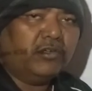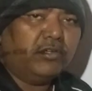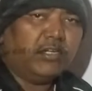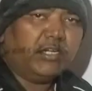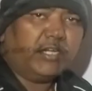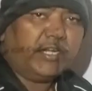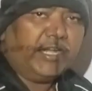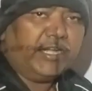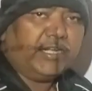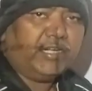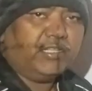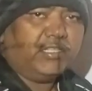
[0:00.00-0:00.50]

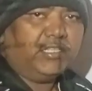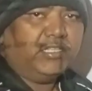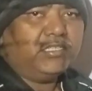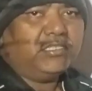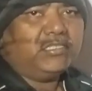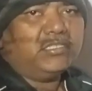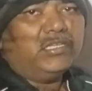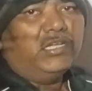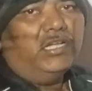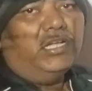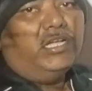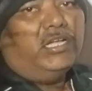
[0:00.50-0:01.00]
don't write
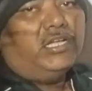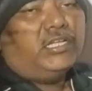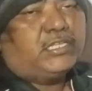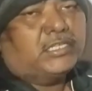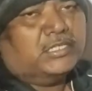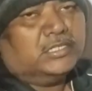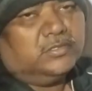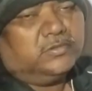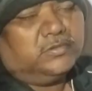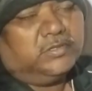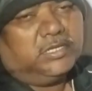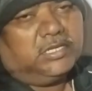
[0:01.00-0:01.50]
this,
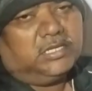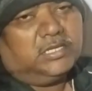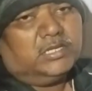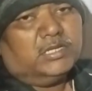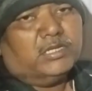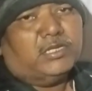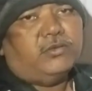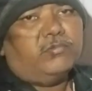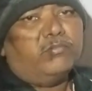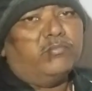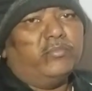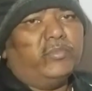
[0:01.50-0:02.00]
you will
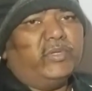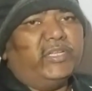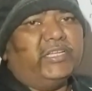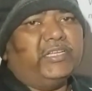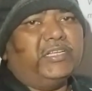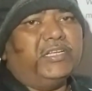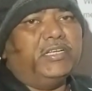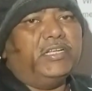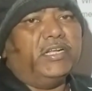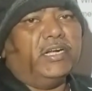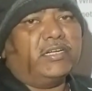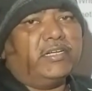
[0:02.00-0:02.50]
be
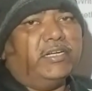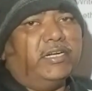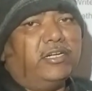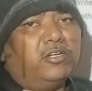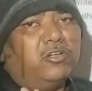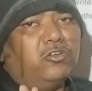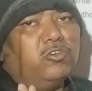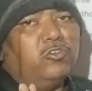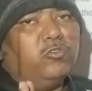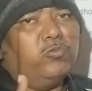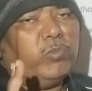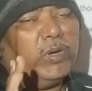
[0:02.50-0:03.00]

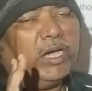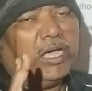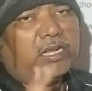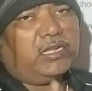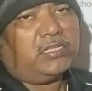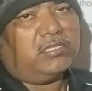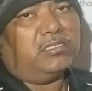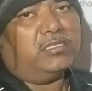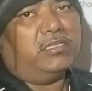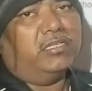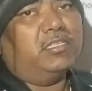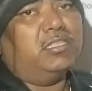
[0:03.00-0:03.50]
deducted 2
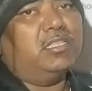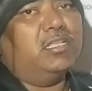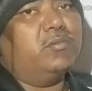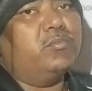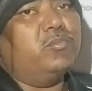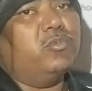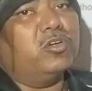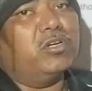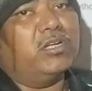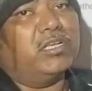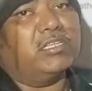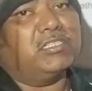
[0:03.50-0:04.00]
marks in the
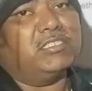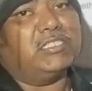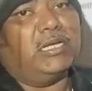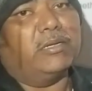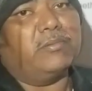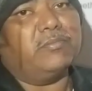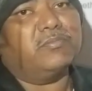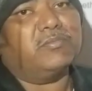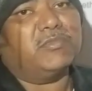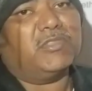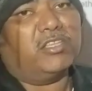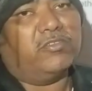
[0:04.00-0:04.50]
board
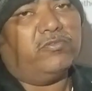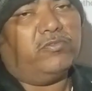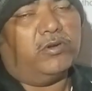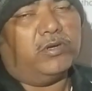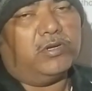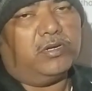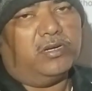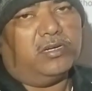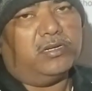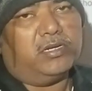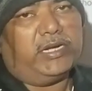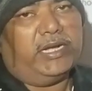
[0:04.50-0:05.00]
exam
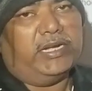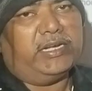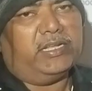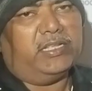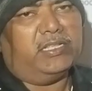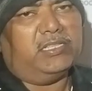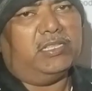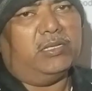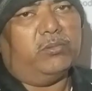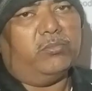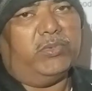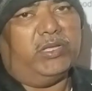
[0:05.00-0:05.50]
for not
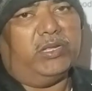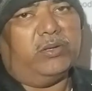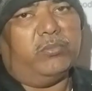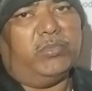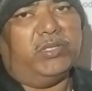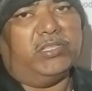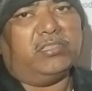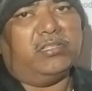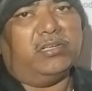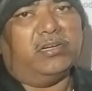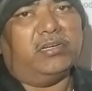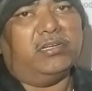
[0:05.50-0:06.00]
writing the main
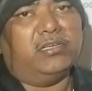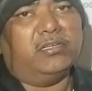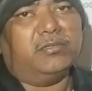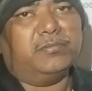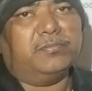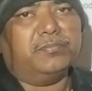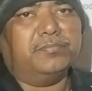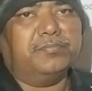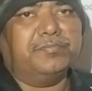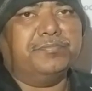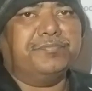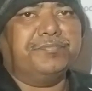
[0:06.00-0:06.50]
method.
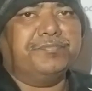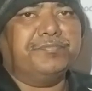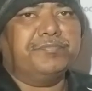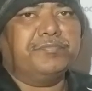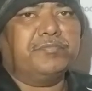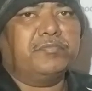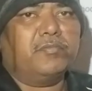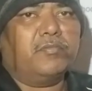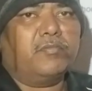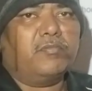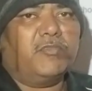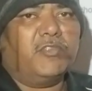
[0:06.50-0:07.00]

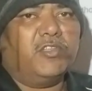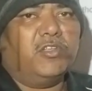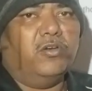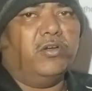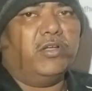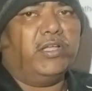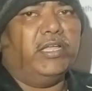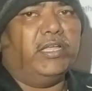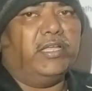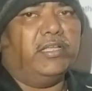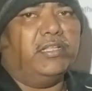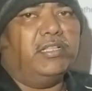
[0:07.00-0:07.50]

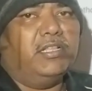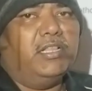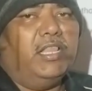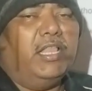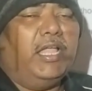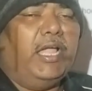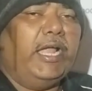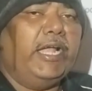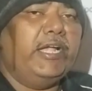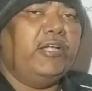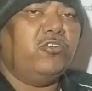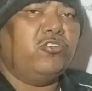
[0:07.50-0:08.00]
Okay,
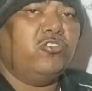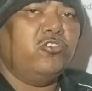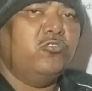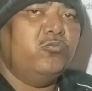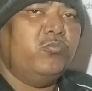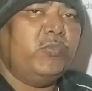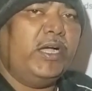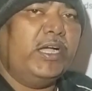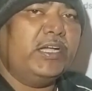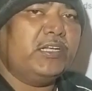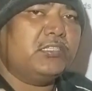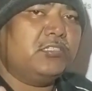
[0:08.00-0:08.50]
and
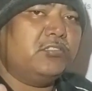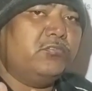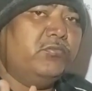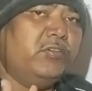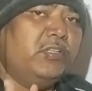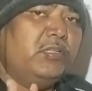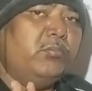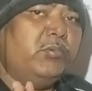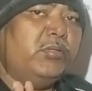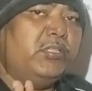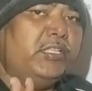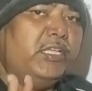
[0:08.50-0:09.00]
2 marks
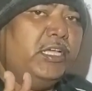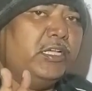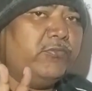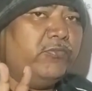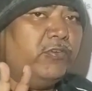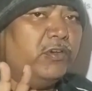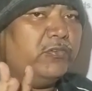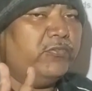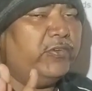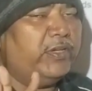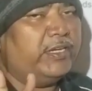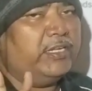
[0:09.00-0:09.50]
will be there
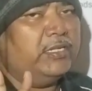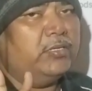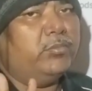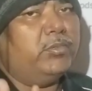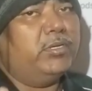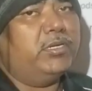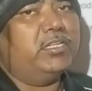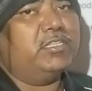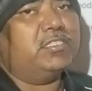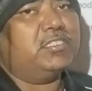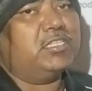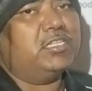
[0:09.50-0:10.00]
for
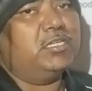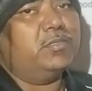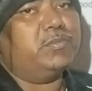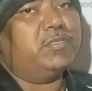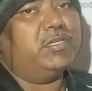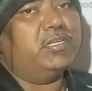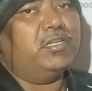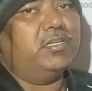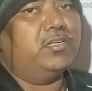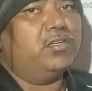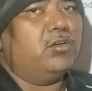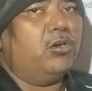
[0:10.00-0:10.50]
variable
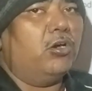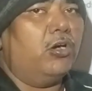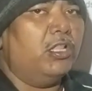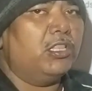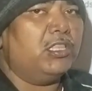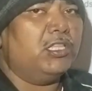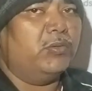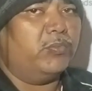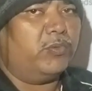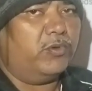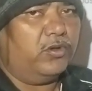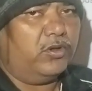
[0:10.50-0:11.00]
description in
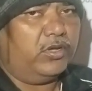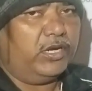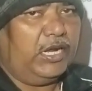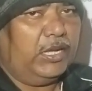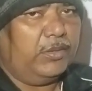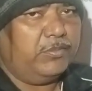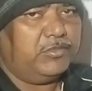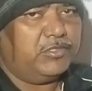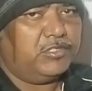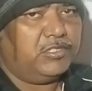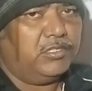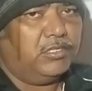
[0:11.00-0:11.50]
all the
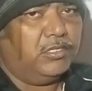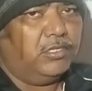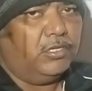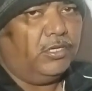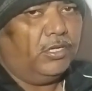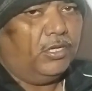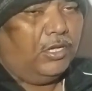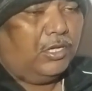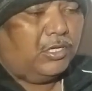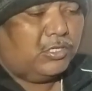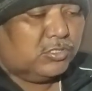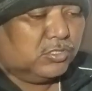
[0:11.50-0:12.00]
programs.
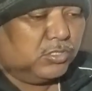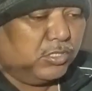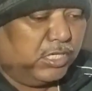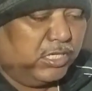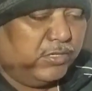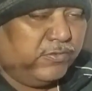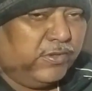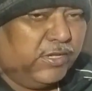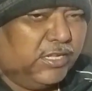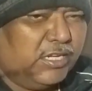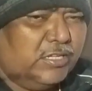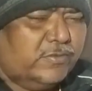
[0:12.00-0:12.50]
So
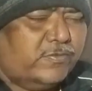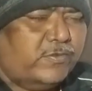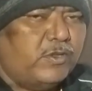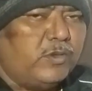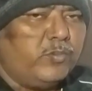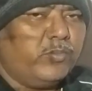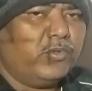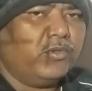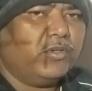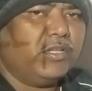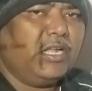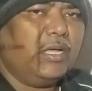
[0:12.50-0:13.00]
even if
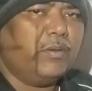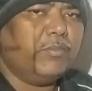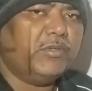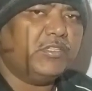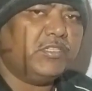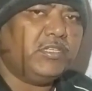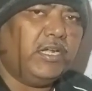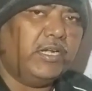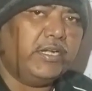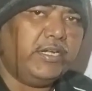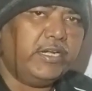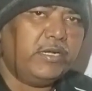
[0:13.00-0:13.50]
your program
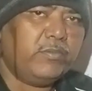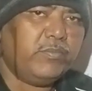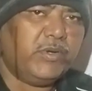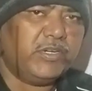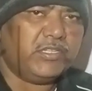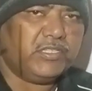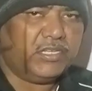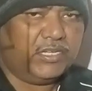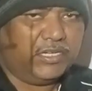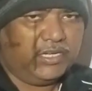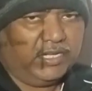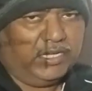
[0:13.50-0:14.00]
is
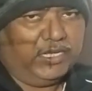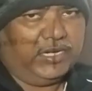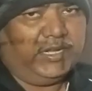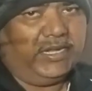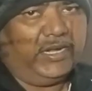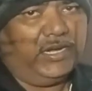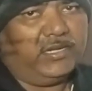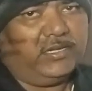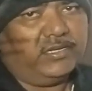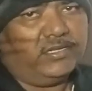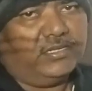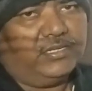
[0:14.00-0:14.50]
100%
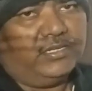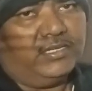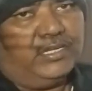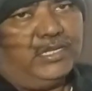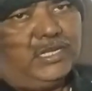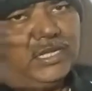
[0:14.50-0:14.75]
correct